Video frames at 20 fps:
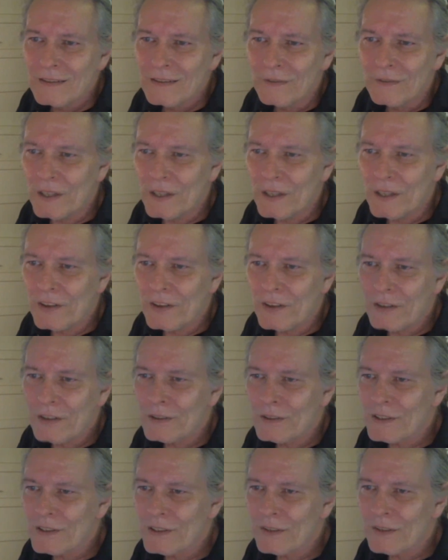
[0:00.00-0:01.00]
video
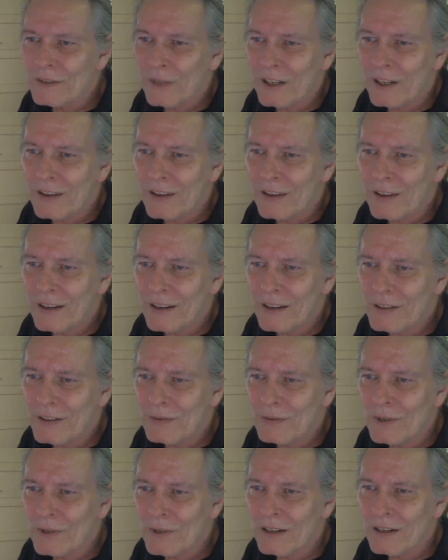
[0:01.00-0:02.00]
or something like that
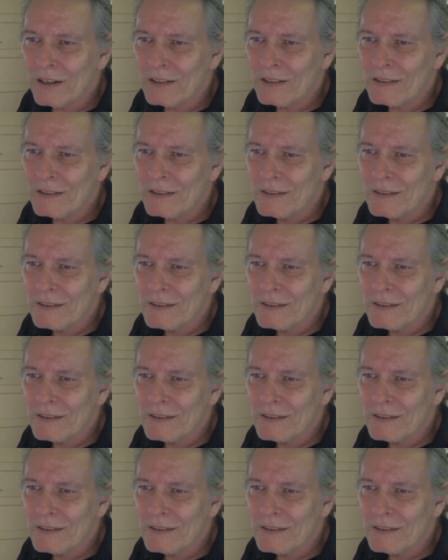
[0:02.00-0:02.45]
where